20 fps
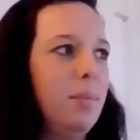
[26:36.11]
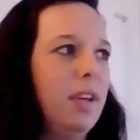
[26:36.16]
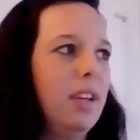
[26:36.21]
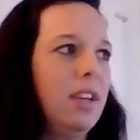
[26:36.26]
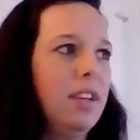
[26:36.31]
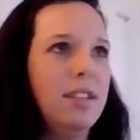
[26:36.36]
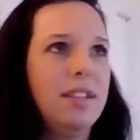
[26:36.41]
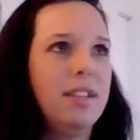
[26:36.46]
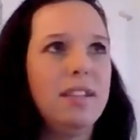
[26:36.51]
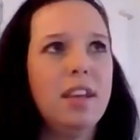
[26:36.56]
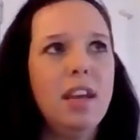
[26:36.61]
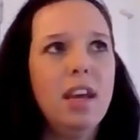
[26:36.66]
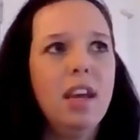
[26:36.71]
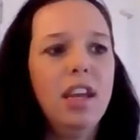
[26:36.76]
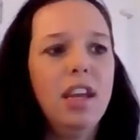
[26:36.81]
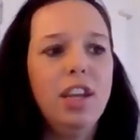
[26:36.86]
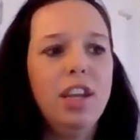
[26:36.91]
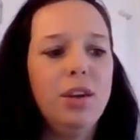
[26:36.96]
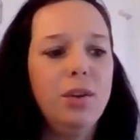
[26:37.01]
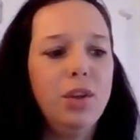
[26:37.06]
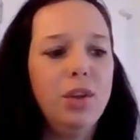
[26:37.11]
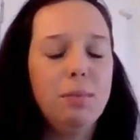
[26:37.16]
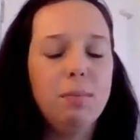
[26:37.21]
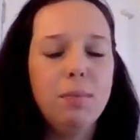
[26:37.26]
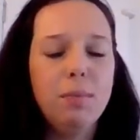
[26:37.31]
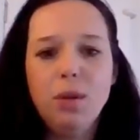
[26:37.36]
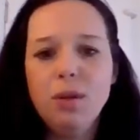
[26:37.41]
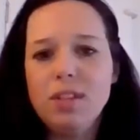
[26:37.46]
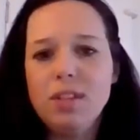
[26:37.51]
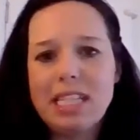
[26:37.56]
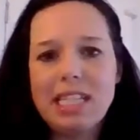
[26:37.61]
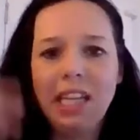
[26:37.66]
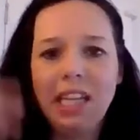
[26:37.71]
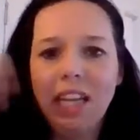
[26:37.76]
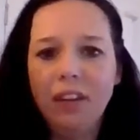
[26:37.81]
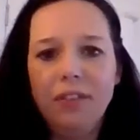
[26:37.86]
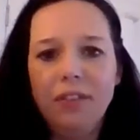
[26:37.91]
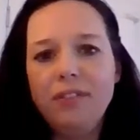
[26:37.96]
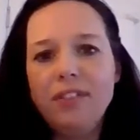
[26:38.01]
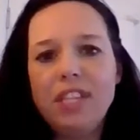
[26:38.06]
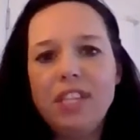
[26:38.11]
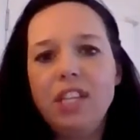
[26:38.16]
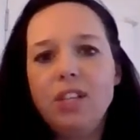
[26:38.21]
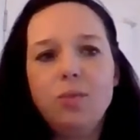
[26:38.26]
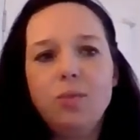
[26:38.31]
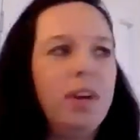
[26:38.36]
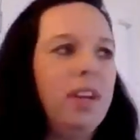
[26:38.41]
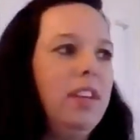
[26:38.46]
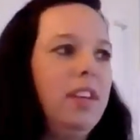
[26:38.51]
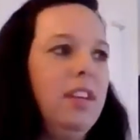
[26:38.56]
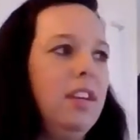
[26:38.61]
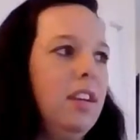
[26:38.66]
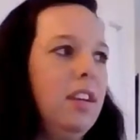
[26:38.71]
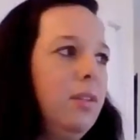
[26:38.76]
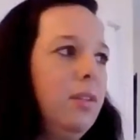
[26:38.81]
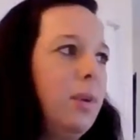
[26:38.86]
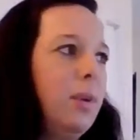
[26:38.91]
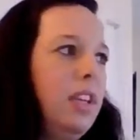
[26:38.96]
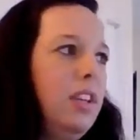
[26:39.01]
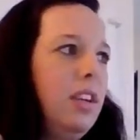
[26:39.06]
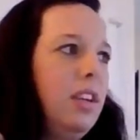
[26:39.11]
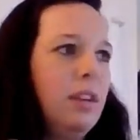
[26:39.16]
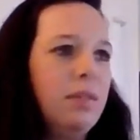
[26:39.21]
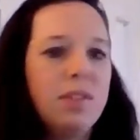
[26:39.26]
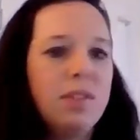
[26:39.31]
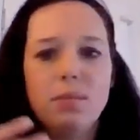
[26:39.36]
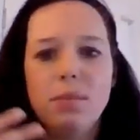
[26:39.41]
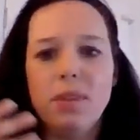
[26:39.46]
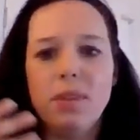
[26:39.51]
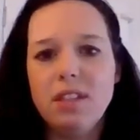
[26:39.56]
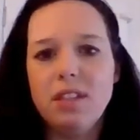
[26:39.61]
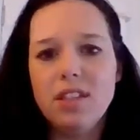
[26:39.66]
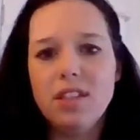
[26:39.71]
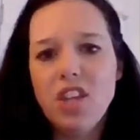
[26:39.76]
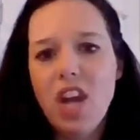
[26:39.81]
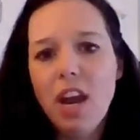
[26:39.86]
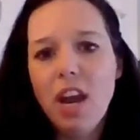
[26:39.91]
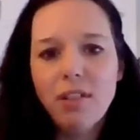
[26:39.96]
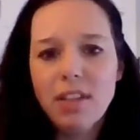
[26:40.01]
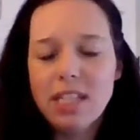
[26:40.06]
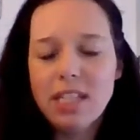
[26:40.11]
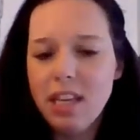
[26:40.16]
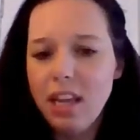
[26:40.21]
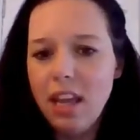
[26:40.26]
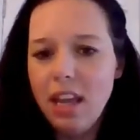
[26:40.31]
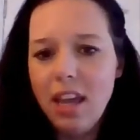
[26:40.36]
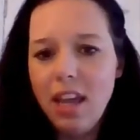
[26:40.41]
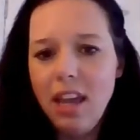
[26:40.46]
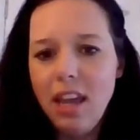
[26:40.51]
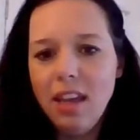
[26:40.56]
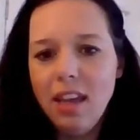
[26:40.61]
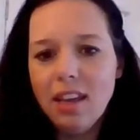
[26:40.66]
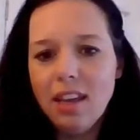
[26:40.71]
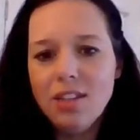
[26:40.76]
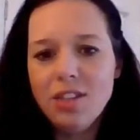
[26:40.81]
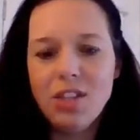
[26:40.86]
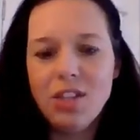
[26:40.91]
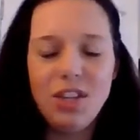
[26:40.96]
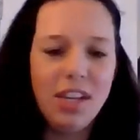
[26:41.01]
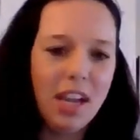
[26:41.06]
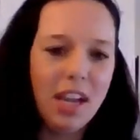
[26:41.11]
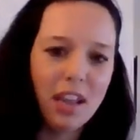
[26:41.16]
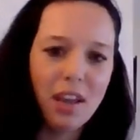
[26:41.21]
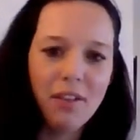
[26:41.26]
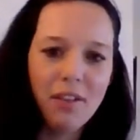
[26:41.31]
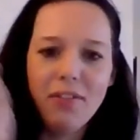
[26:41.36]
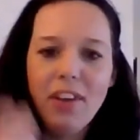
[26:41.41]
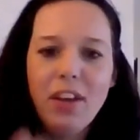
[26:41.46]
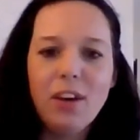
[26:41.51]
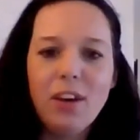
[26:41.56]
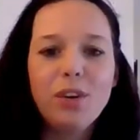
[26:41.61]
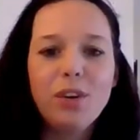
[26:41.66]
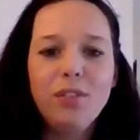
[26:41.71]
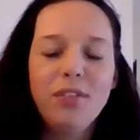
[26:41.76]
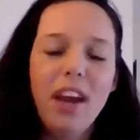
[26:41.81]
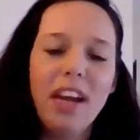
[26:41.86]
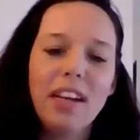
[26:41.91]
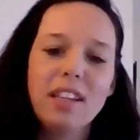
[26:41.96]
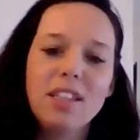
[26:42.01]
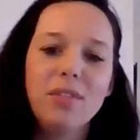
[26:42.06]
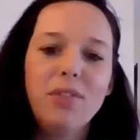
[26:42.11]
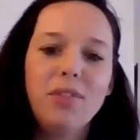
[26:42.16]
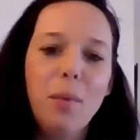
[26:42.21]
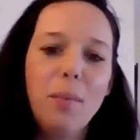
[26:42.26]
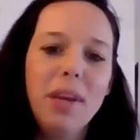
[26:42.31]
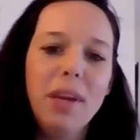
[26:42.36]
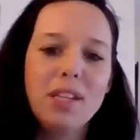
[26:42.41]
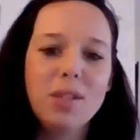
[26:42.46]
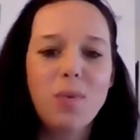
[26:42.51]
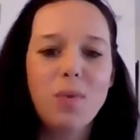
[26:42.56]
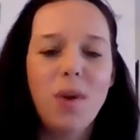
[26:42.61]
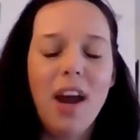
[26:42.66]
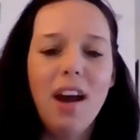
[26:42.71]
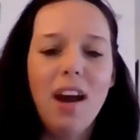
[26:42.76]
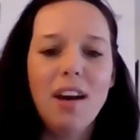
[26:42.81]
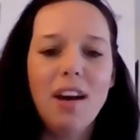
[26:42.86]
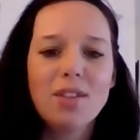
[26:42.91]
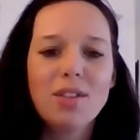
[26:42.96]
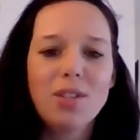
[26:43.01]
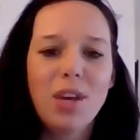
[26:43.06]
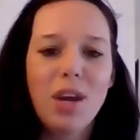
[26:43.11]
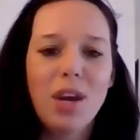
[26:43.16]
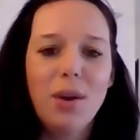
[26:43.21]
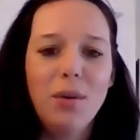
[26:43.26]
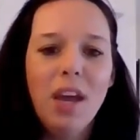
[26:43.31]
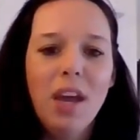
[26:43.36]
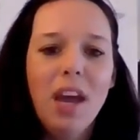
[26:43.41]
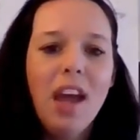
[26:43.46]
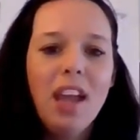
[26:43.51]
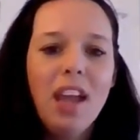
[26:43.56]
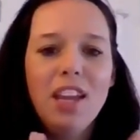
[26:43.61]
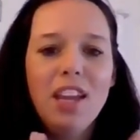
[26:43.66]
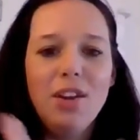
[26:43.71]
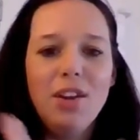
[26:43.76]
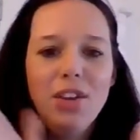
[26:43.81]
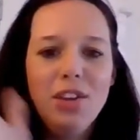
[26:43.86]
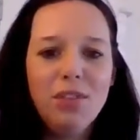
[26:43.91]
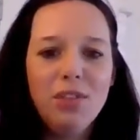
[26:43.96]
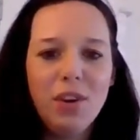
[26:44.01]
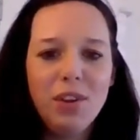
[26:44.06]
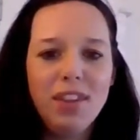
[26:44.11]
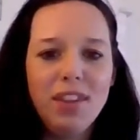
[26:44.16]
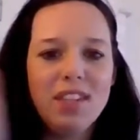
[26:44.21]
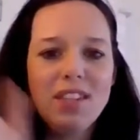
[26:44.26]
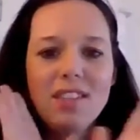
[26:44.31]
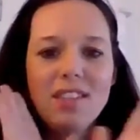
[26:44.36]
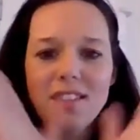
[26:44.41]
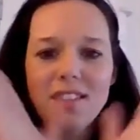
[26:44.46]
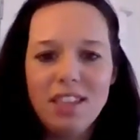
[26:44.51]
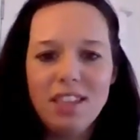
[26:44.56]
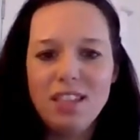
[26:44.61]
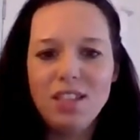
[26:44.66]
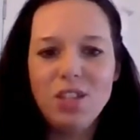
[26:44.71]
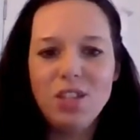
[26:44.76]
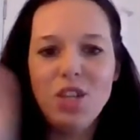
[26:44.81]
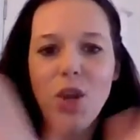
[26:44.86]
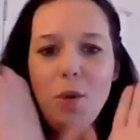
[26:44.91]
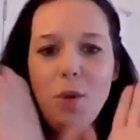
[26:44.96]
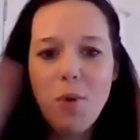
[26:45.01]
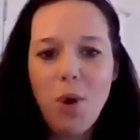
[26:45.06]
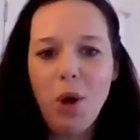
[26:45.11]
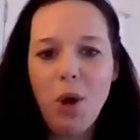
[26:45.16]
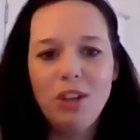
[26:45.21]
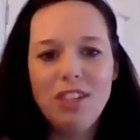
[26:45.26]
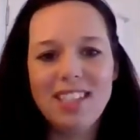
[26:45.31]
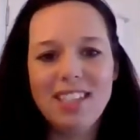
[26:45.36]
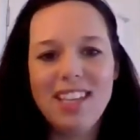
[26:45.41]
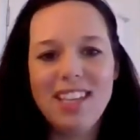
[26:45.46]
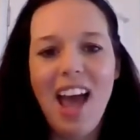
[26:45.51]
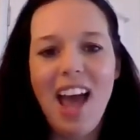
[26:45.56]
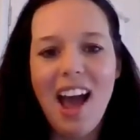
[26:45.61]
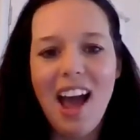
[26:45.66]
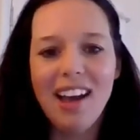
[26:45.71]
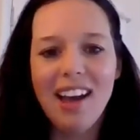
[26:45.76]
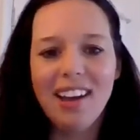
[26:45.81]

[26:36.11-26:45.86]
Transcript: Because, you know, your mood is lifted when you give something to charity, and so you get that feel-good factor from it as well. So, you know, you've got this two-pronged attack.